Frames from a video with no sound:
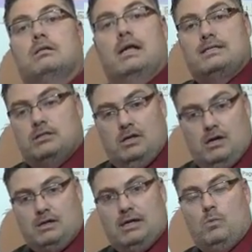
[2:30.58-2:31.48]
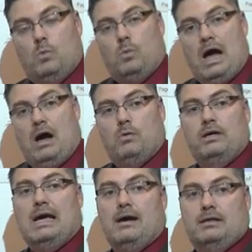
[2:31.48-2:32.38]
let's look at how we
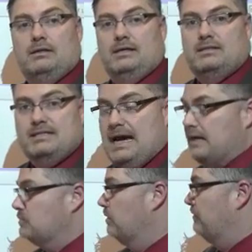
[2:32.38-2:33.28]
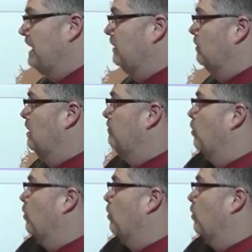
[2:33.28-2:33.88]
calculate the taxable value of a